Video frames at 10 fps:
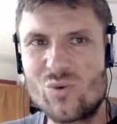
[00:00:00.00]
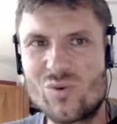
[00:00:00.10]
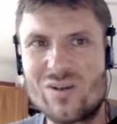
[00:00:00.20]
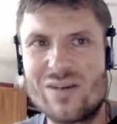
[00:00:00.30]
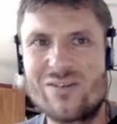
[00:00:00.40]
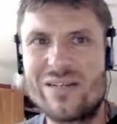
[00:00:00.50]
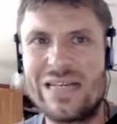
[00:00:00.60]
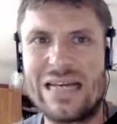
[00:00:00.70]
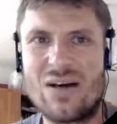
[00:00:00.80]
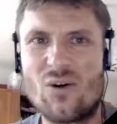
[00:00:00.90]
rather the
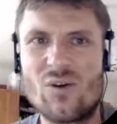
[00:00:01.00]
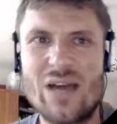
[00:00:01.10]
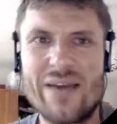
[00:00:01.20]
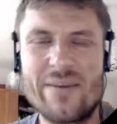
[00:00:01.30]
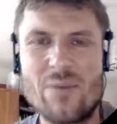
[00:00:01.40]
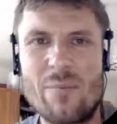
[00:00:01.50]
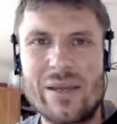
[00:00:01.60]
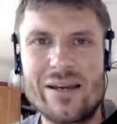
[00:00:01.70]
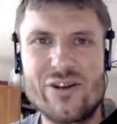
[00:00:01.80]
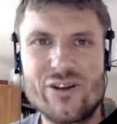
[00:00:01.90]
online demo
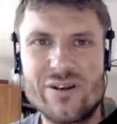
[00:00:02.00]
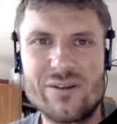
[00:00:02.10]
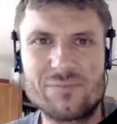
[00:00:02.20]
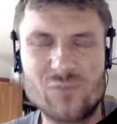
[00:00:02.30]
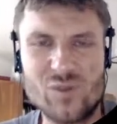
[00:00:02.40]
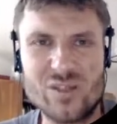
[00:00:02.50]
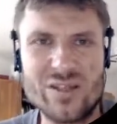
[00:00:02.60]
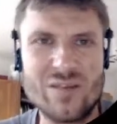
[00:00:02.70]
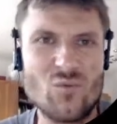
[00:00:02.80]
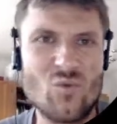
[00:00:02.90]
application, which is
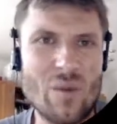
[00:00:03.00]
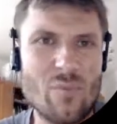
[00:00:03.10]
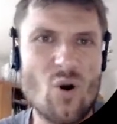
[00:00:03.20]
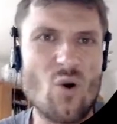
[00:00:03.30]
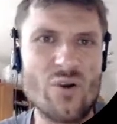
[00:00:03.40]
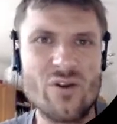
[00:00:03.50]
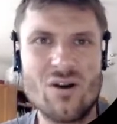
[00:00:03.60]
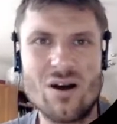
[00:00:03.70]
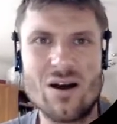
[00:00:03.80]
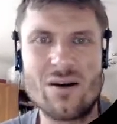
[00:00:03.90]
the web audio
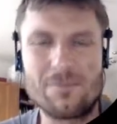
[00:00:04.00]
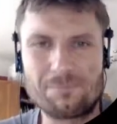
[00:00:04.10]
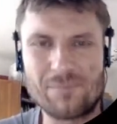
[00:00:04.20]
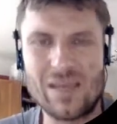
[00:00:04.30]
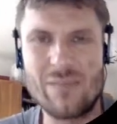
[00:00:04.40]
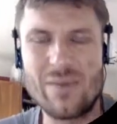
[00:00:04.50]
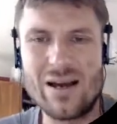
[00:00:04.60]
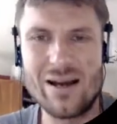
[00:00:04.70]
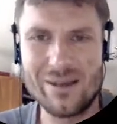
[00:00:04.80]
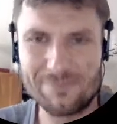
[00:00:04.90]
API.